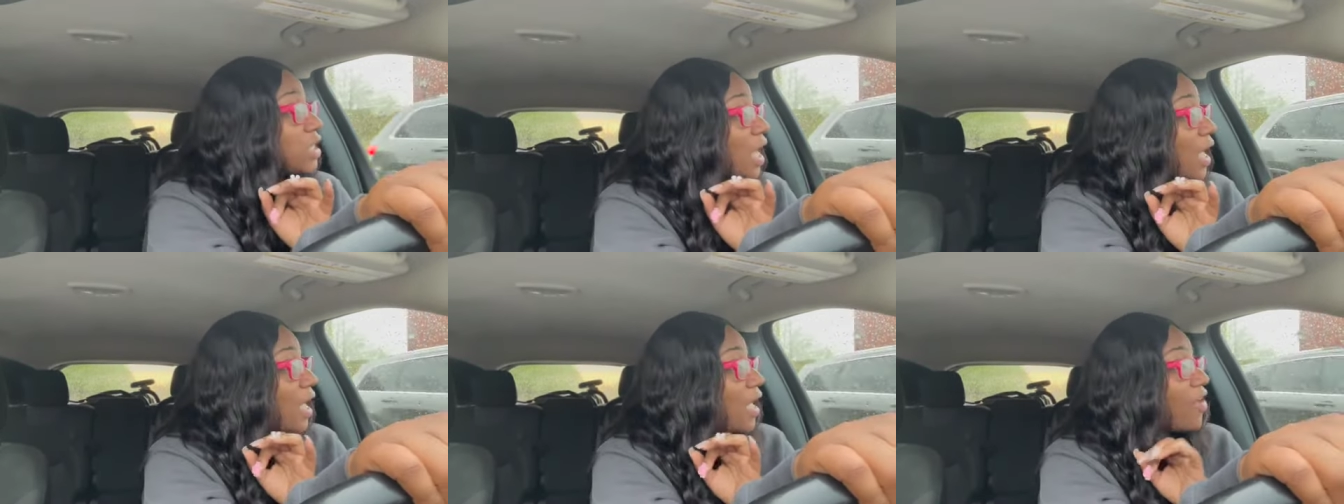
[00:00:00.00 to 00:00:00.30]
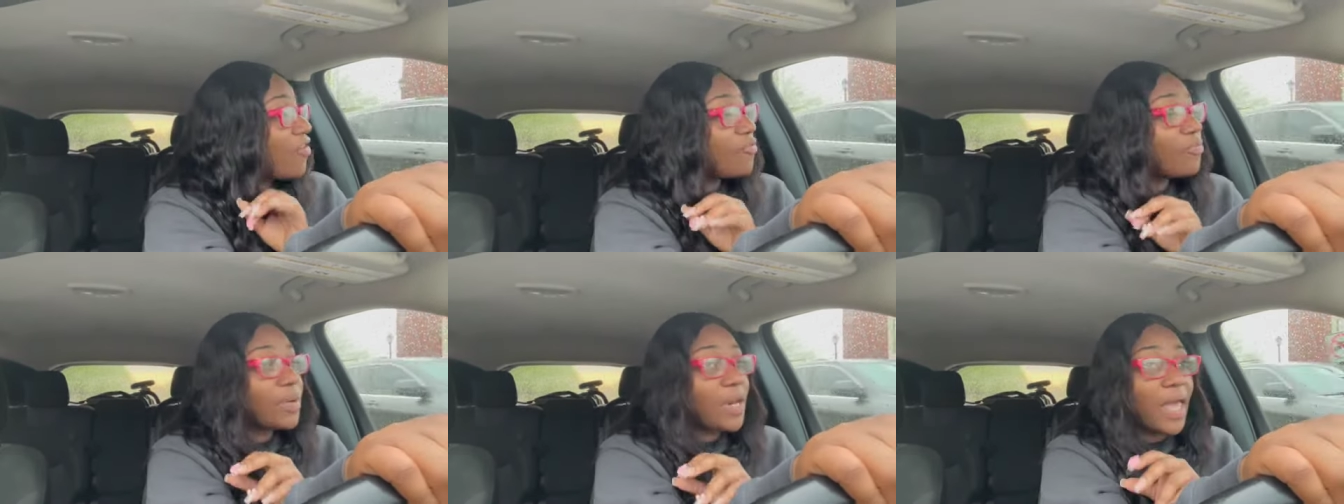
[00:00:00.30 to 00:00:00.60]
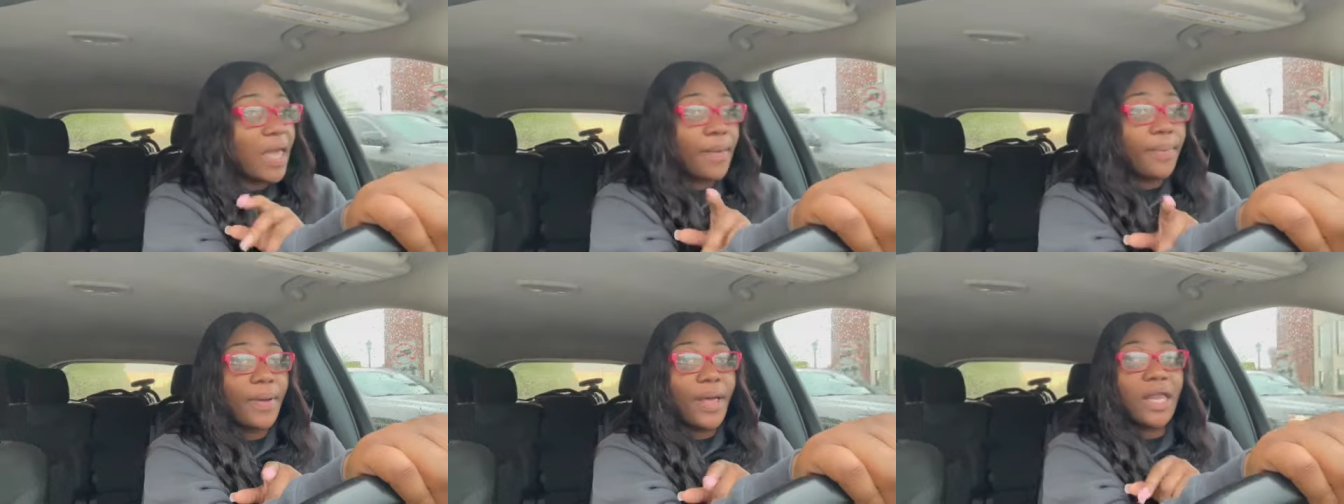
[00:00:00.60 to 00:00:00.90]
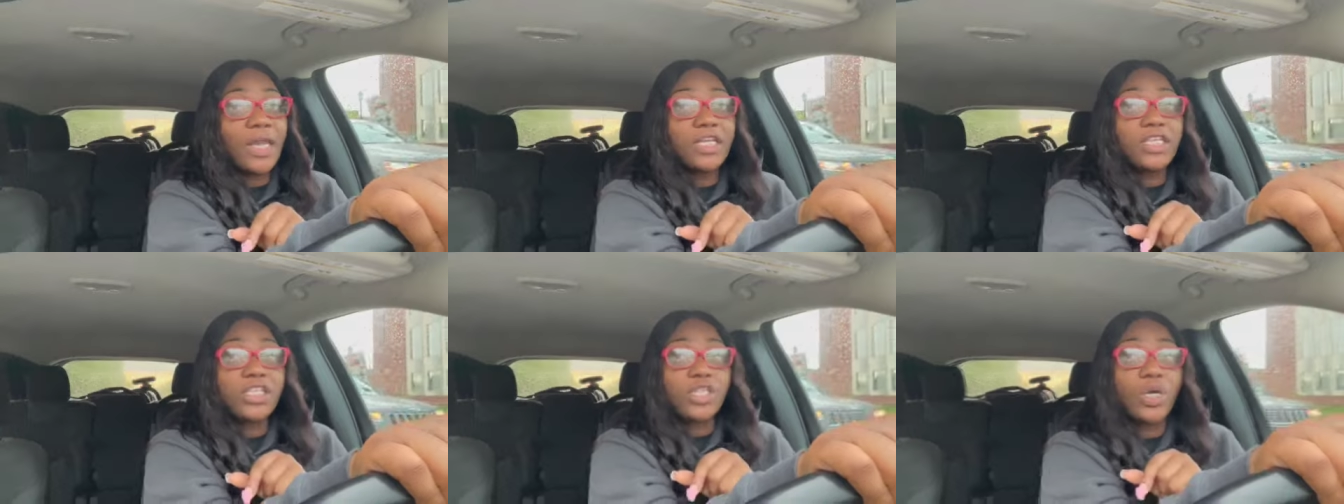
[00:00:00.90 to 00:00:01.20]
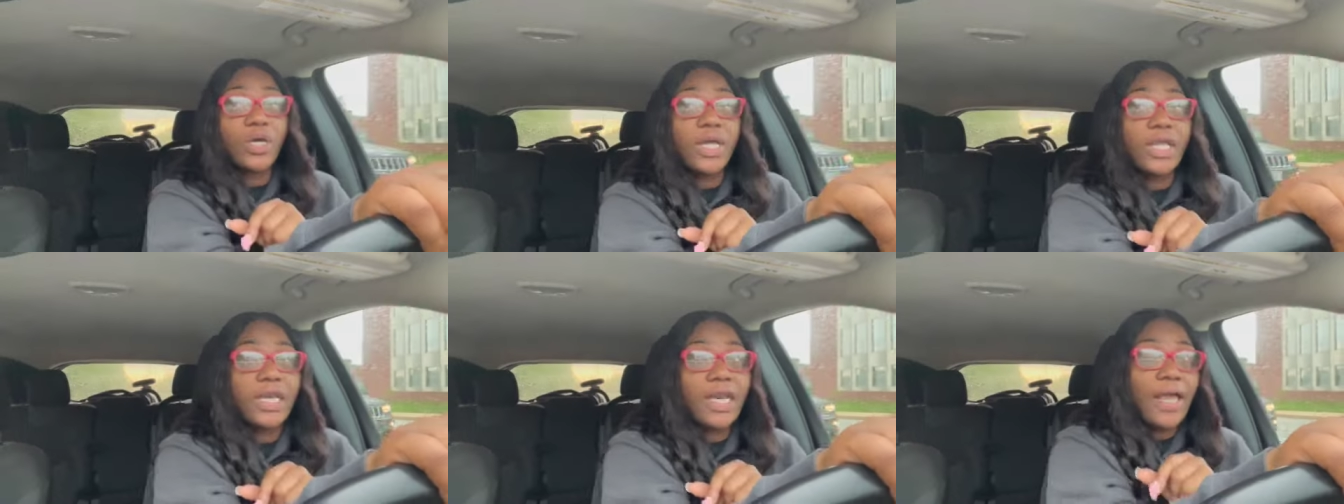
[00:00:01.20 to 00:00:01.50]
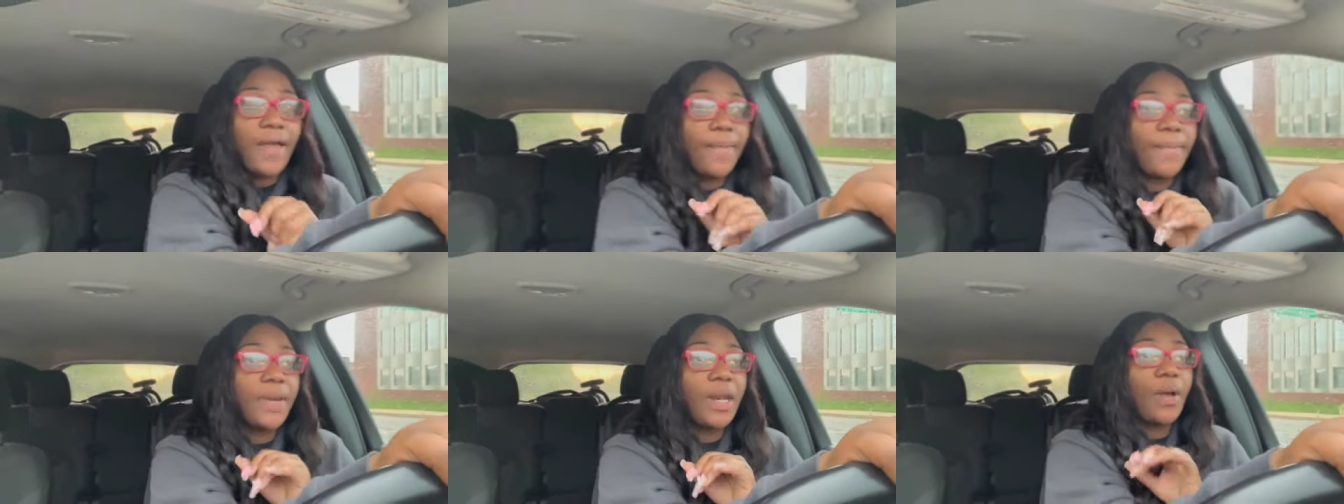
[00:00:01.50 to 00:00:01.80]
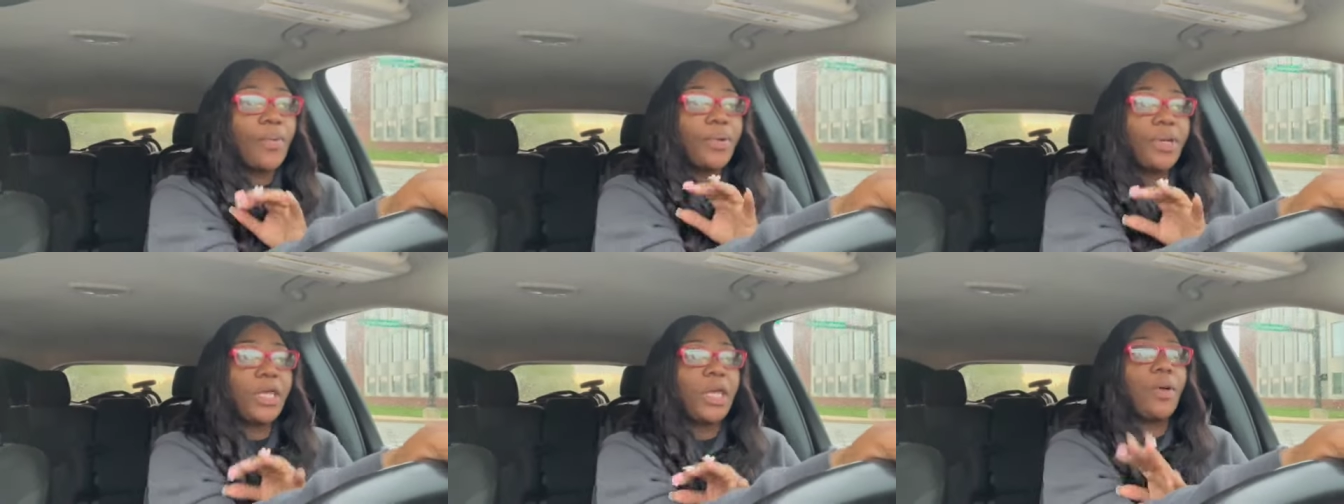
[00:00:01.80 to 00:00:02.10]
I have black polish on now, but I
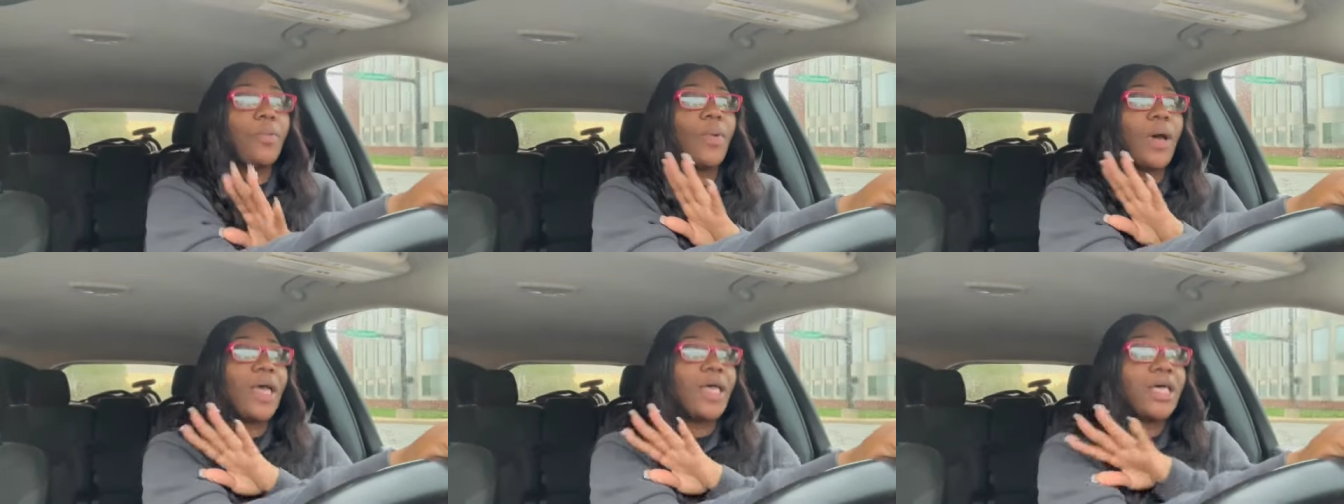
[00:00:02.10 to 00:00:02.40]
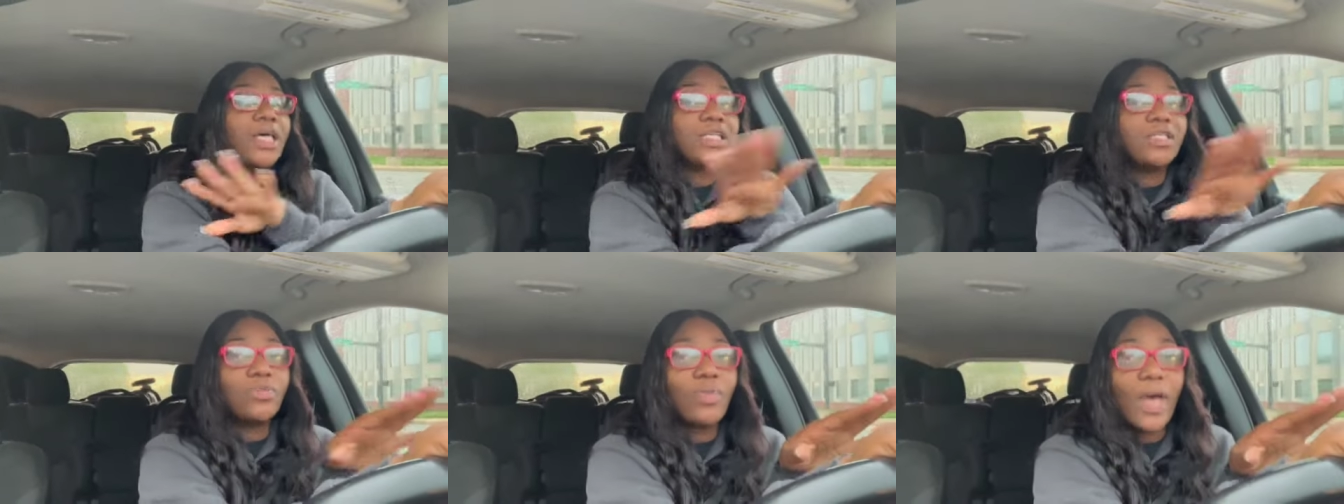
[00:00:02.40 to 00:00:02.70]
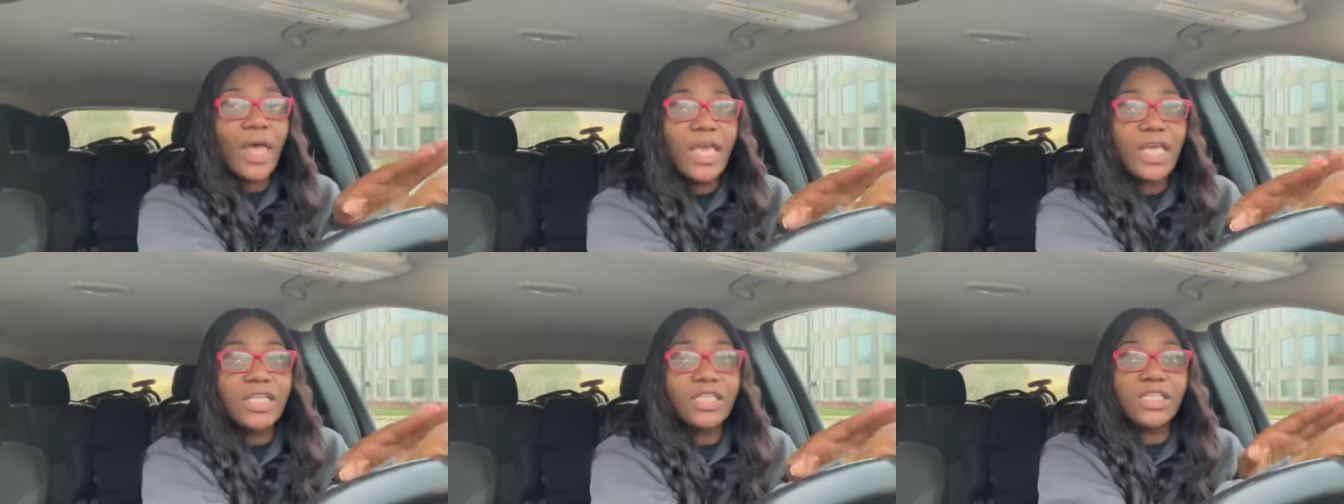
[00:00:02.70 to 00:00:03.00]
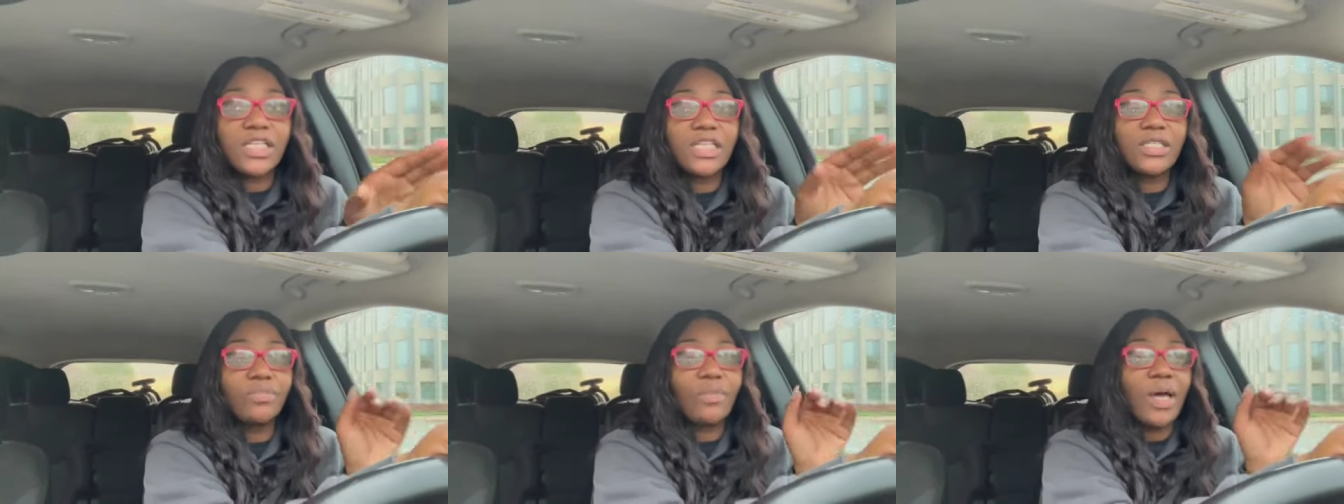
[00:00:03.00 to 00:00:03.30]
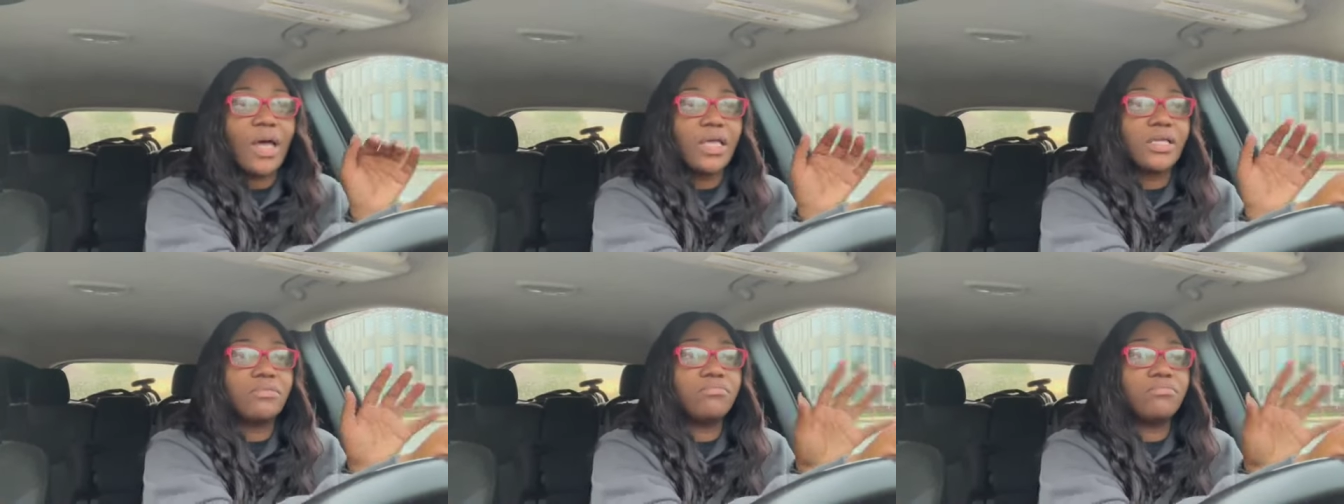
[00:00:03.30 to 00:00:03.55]
want to get white because white is just my,